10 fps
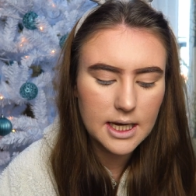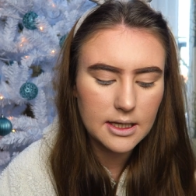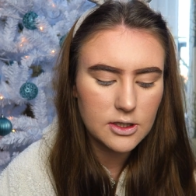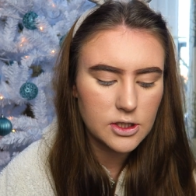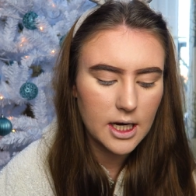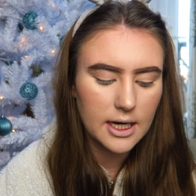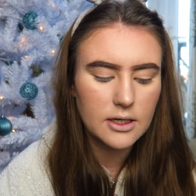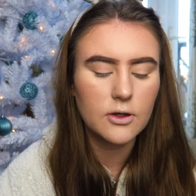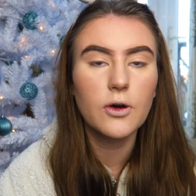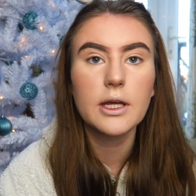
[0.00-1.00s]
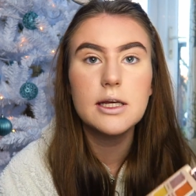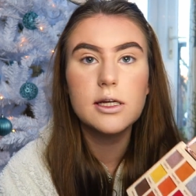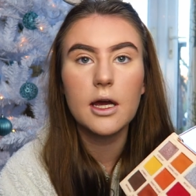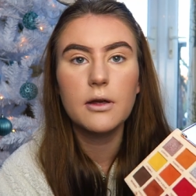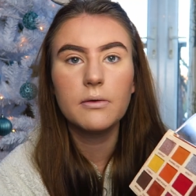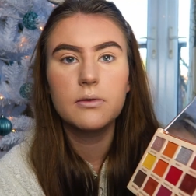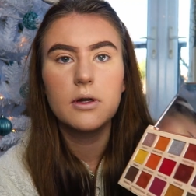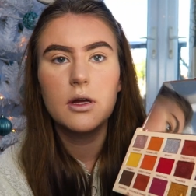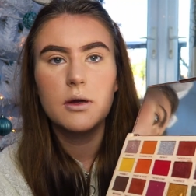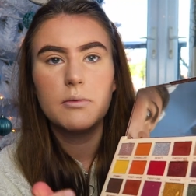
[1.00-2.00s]
to take the shade Cookie Dough,
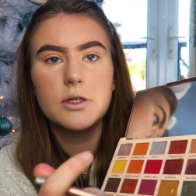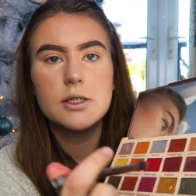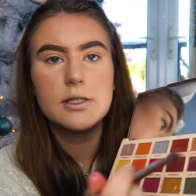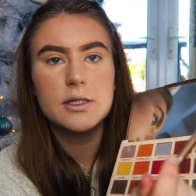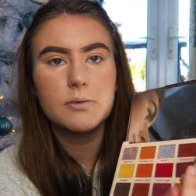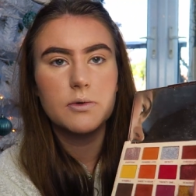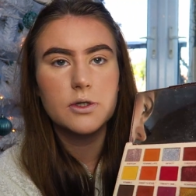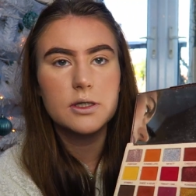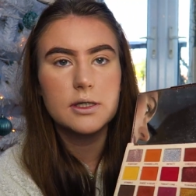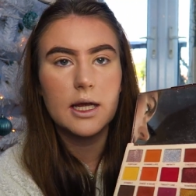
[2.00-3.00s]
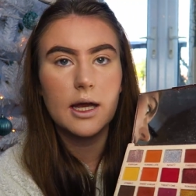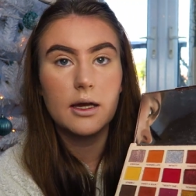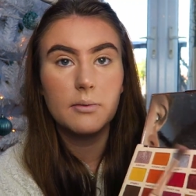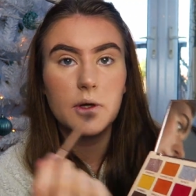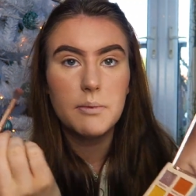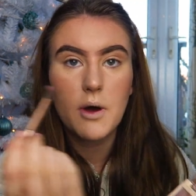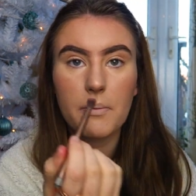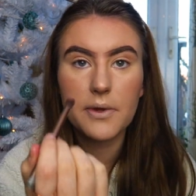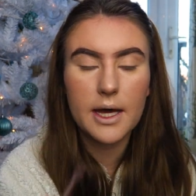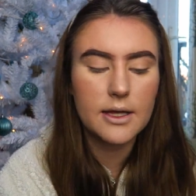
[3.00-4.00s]
which is this one just here, and I'm going to
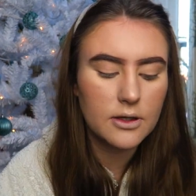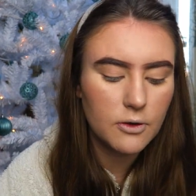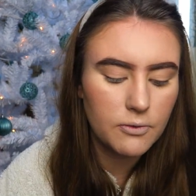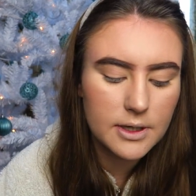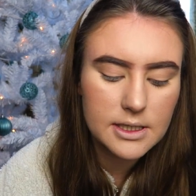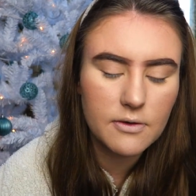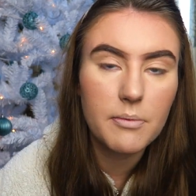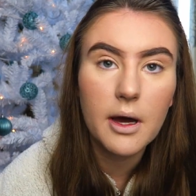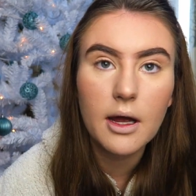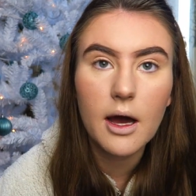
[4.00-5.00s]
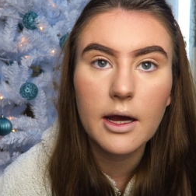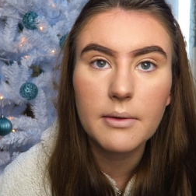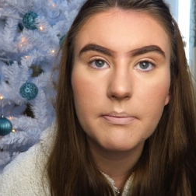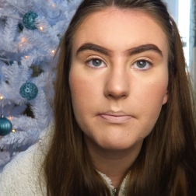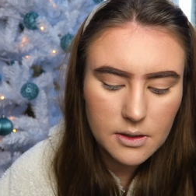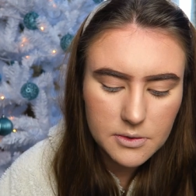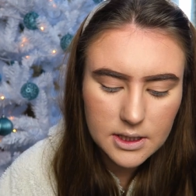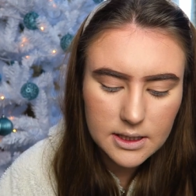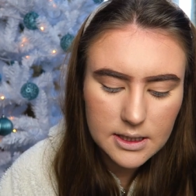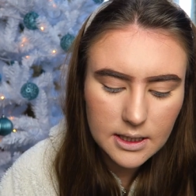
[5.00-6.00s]
pop that in the crease of my eye. So I'm
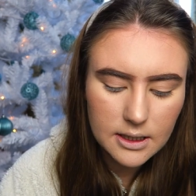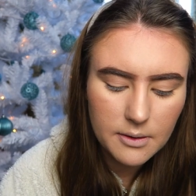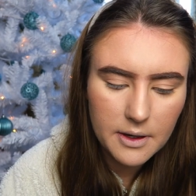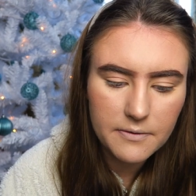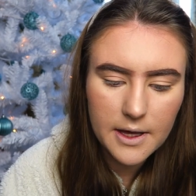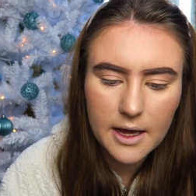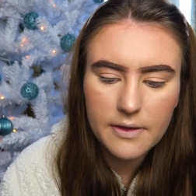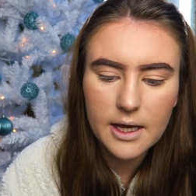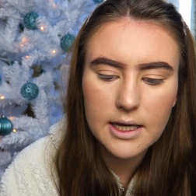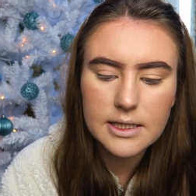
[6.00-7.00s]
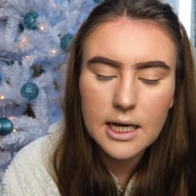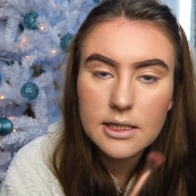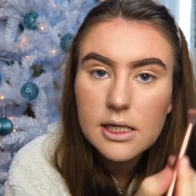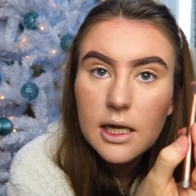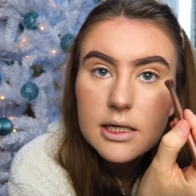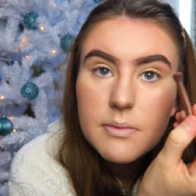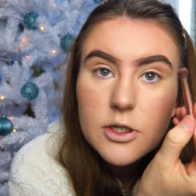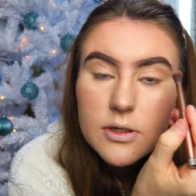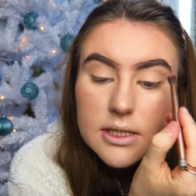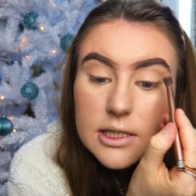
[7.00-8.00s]
just going to take a little bit of that, and that is acting as
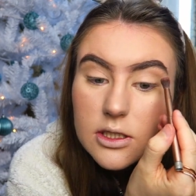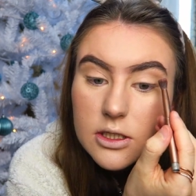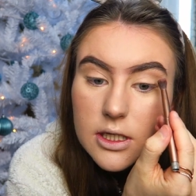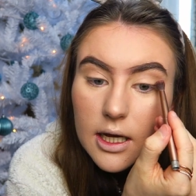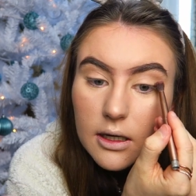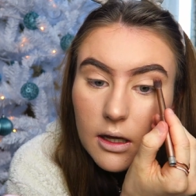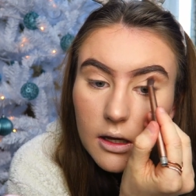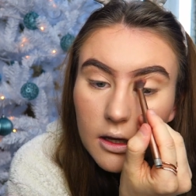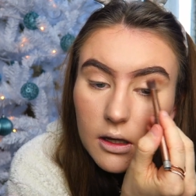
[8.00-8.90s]
my transition shade.